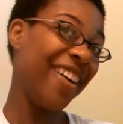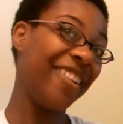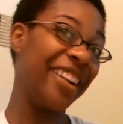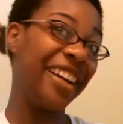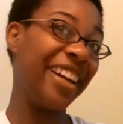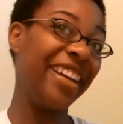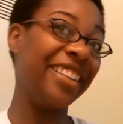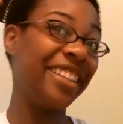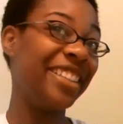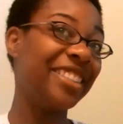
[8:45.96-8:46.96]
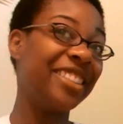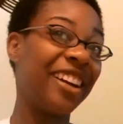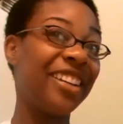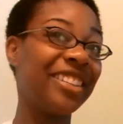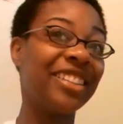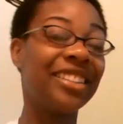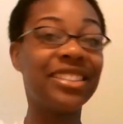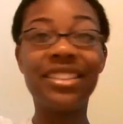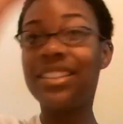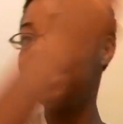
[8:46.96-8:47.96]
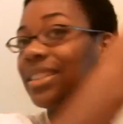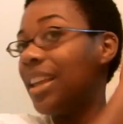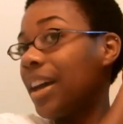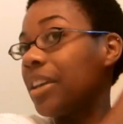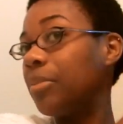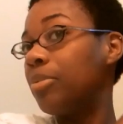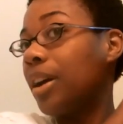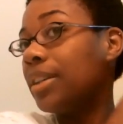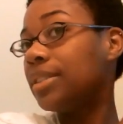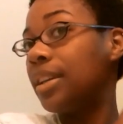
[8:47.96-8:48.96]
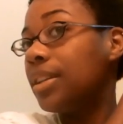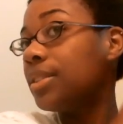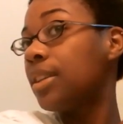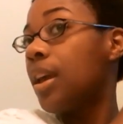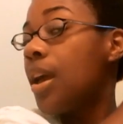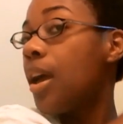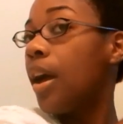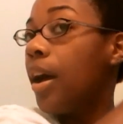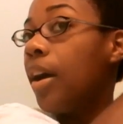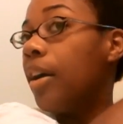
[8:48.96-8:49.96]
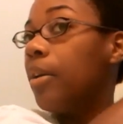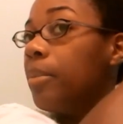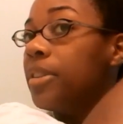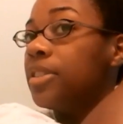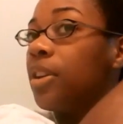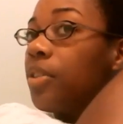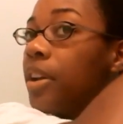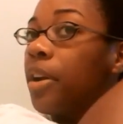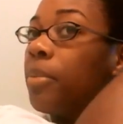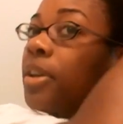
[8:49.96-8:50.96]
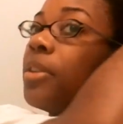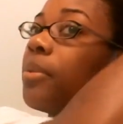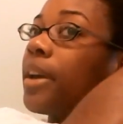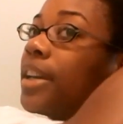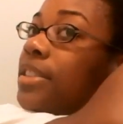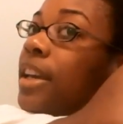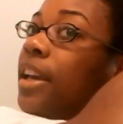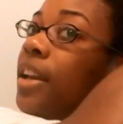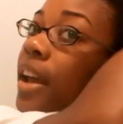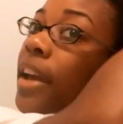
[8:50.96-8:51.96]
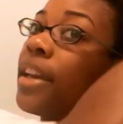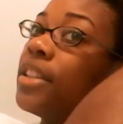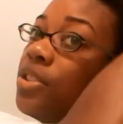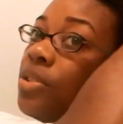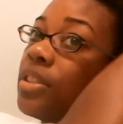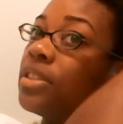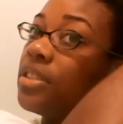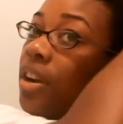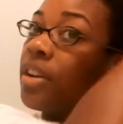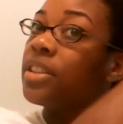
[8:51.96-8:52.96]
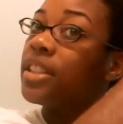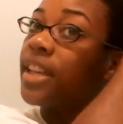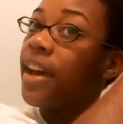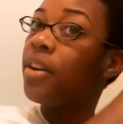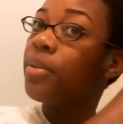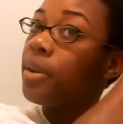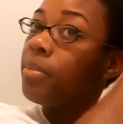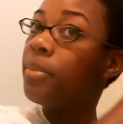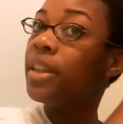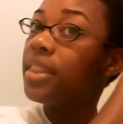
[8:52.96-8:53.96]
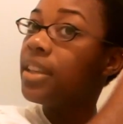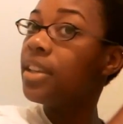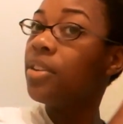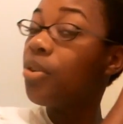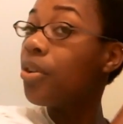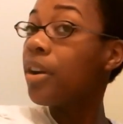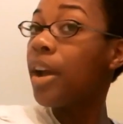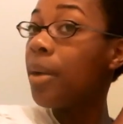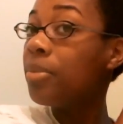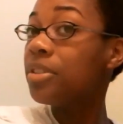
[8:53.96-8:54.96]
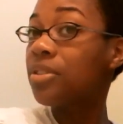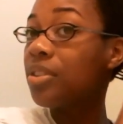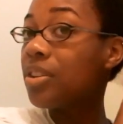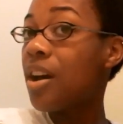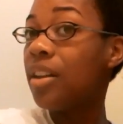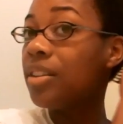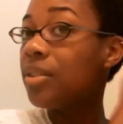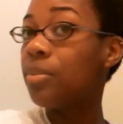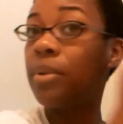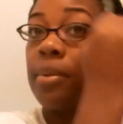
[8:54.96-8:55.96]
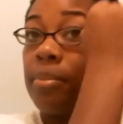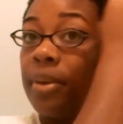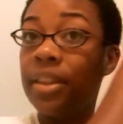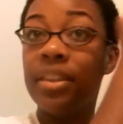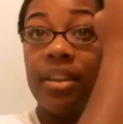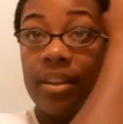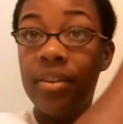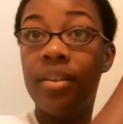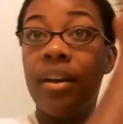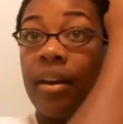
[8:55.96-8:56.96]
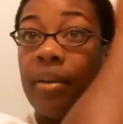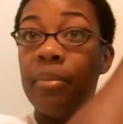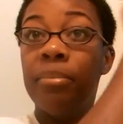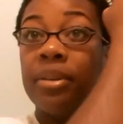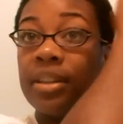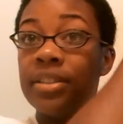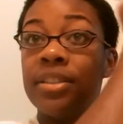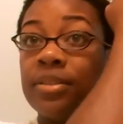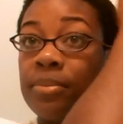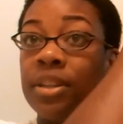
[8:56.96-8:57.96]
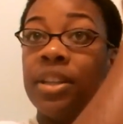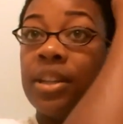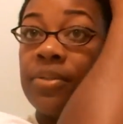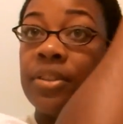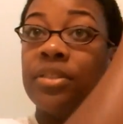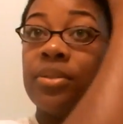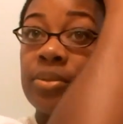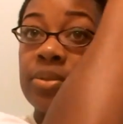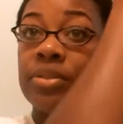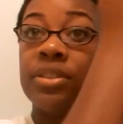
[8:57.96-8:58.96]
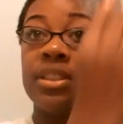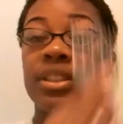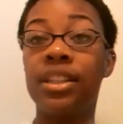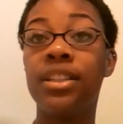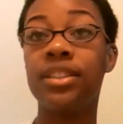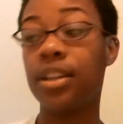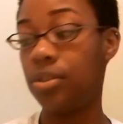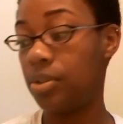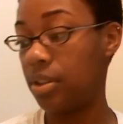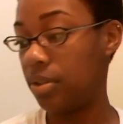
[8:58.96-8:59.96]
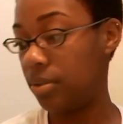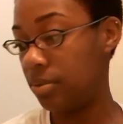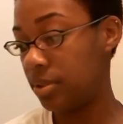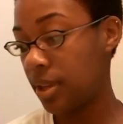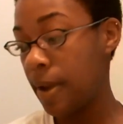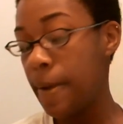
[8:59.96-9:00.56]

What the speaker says: Or at least start this locking process. So there are many ways that I guess you can start the towel rub method, or I'm just going to call it the rub method because there's many different tools and things that you can use.